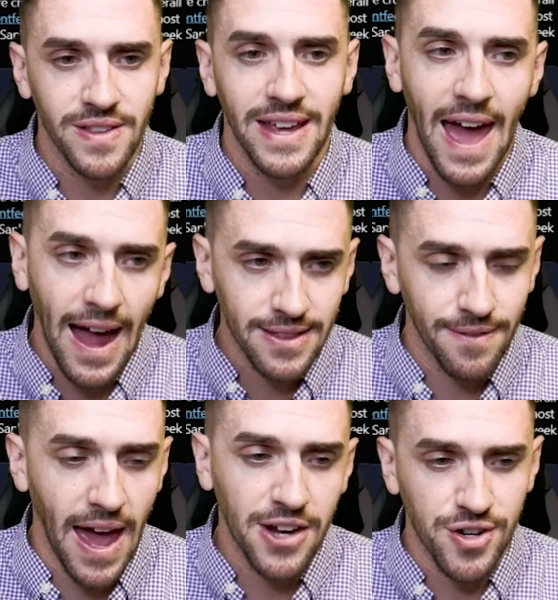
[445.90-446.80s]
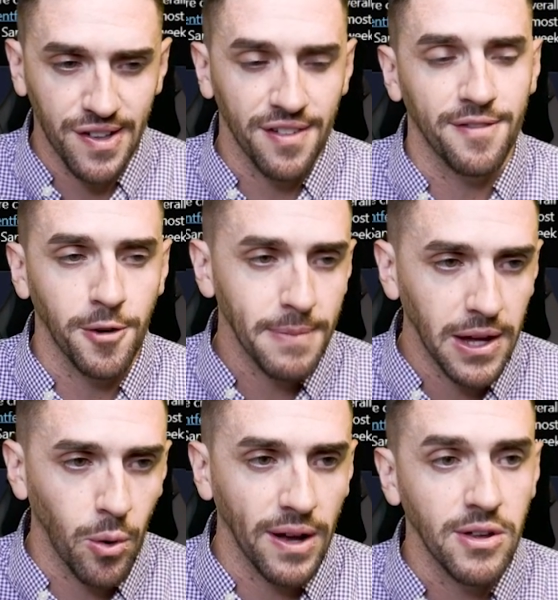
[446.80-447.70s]
the active addresses for
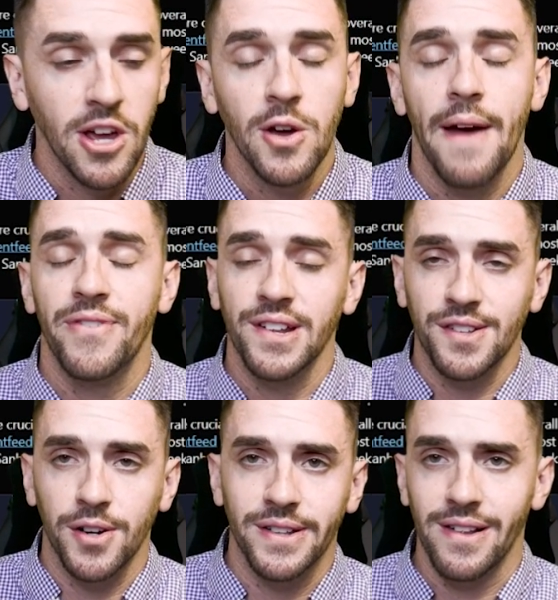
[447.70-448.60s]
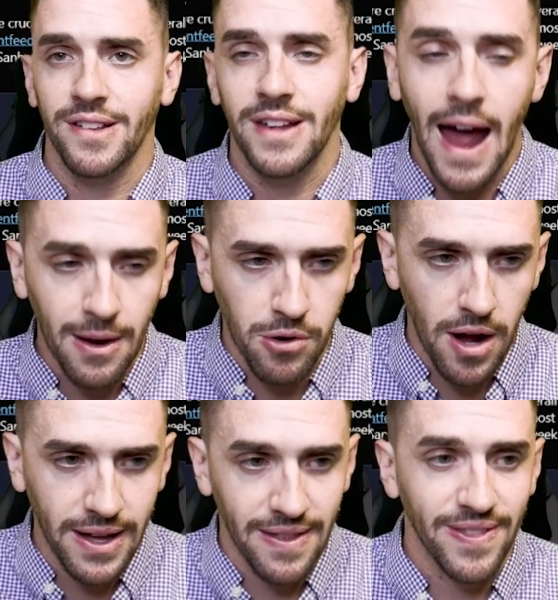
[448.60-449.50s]
Bitcoin, if they start to
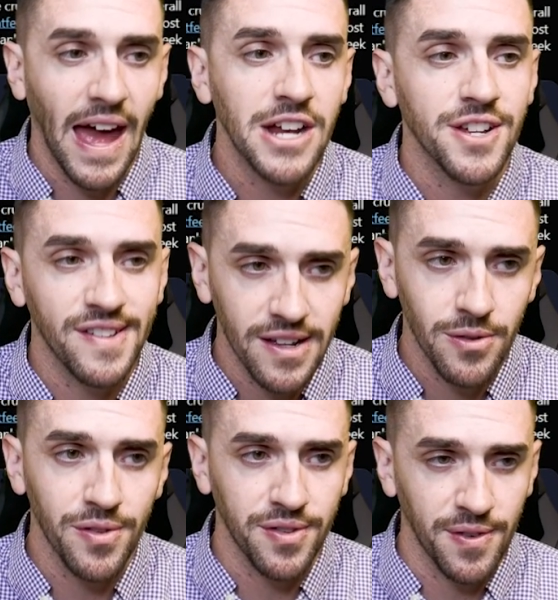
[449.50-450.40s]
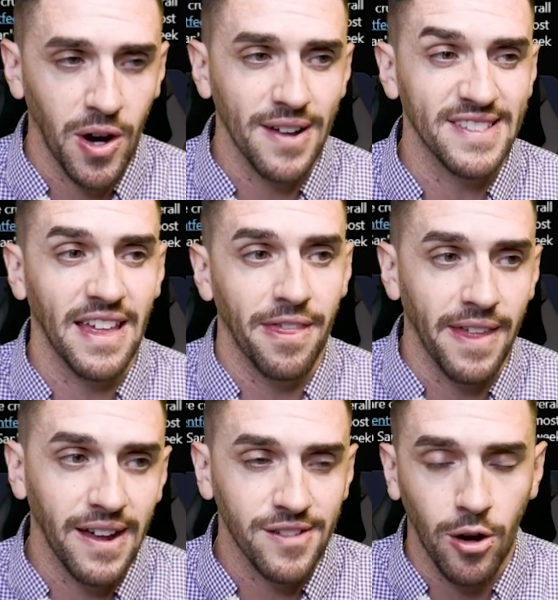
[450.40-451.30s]
skyrocket, that signals for us that
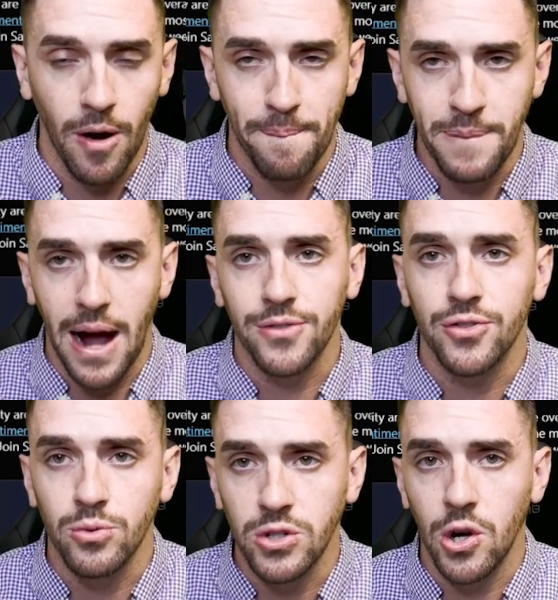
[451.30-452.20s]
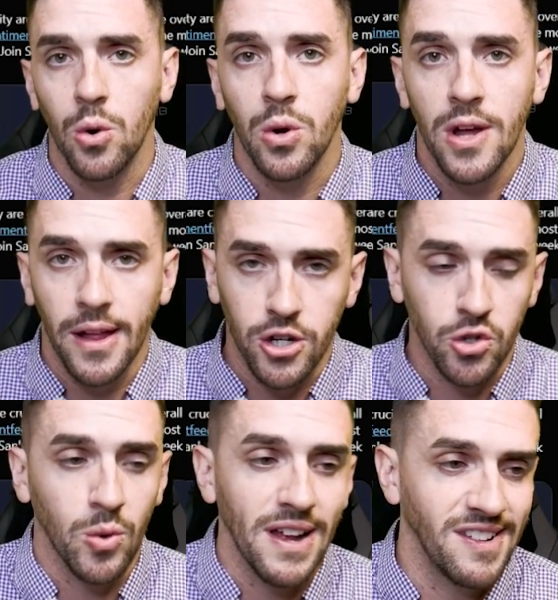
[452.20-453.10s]
things are about to go
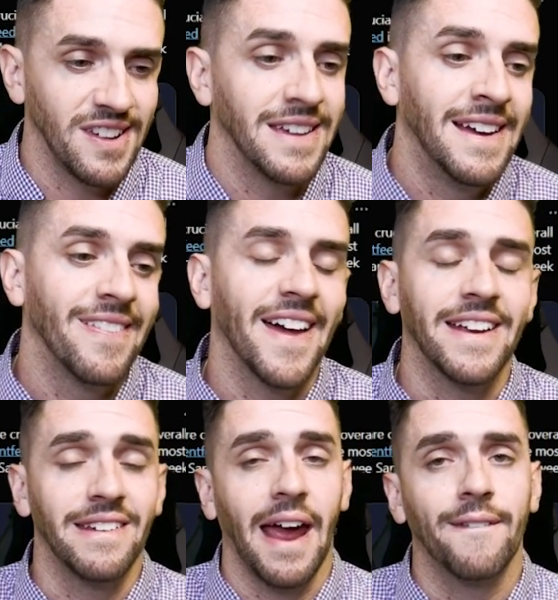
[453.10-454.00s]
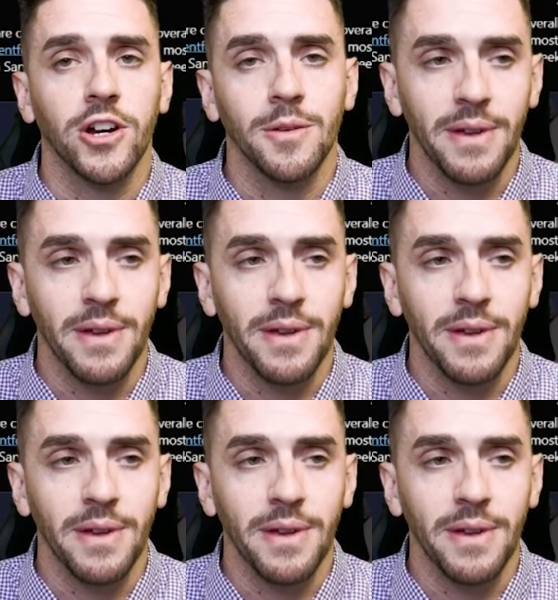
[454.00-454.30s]
crazy like never